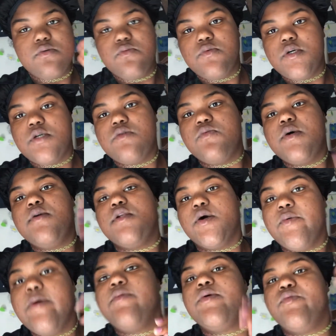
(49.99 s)
We'll know
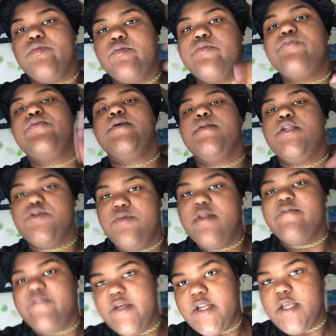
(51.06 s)
when we do the
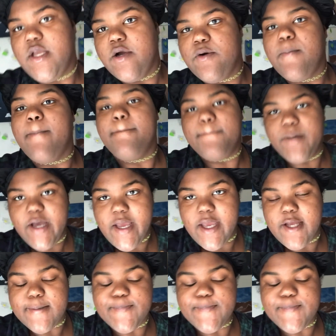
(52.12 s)
video. But